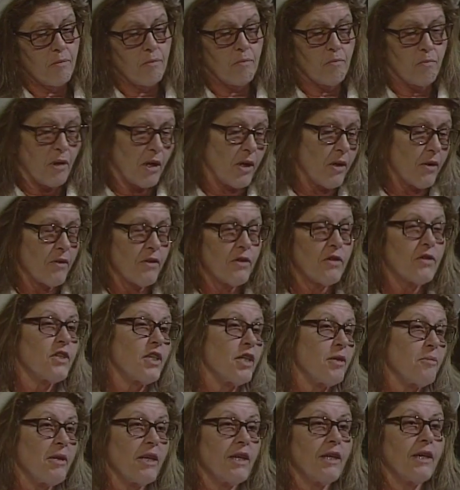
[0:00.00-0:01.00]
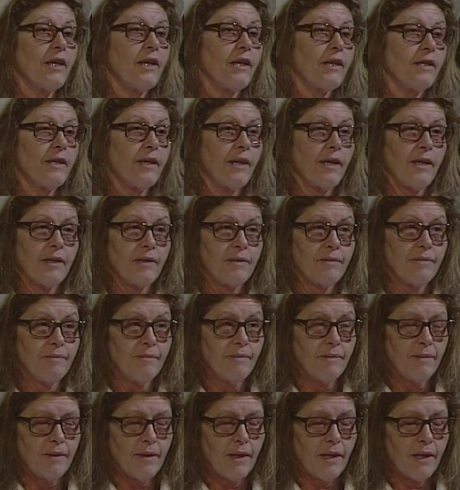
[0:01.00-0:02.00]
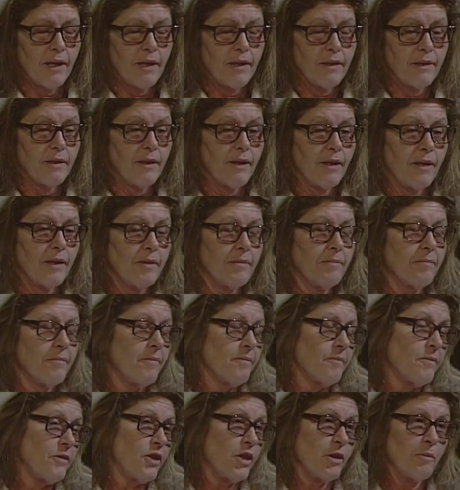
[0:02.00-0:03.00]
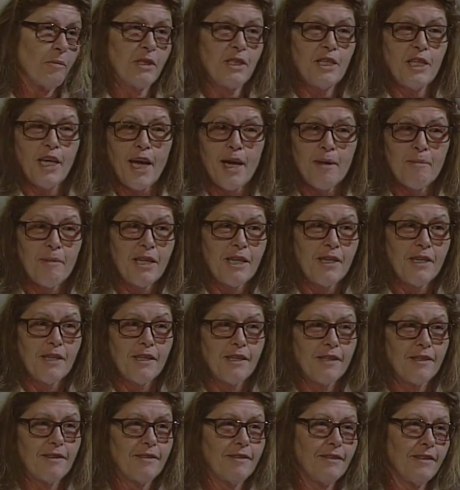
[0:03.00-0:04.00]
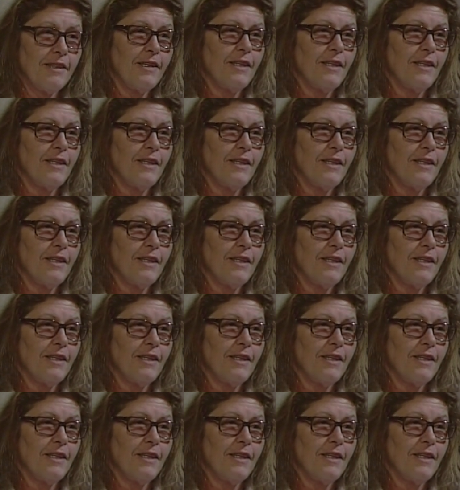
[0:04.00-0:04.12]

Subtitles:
birthed CBN and Jim and Tammy, and